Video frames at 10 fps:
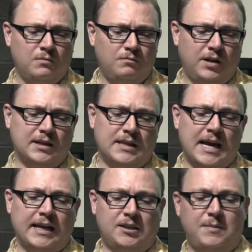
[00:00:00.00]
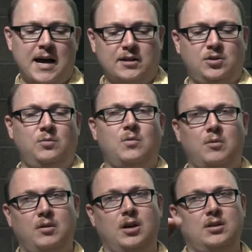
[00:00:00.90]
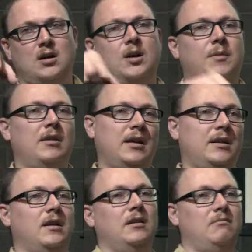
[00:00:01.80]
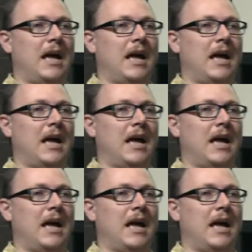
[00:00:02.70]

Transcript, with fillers: because that gets back to where we're going to talk about like the